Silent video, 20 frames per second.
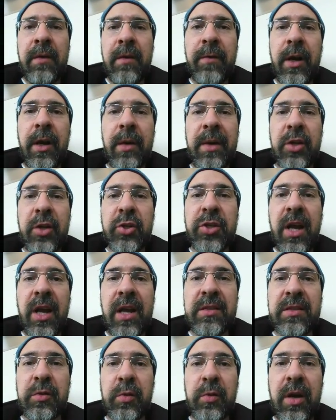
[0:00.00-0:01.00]
fair amount of
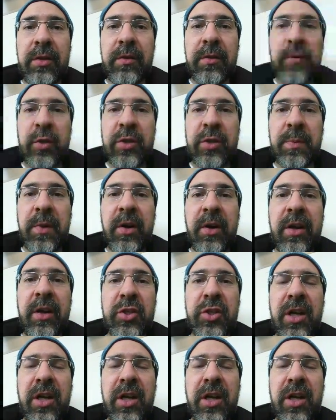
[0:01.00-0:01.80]
shots throughout the first period.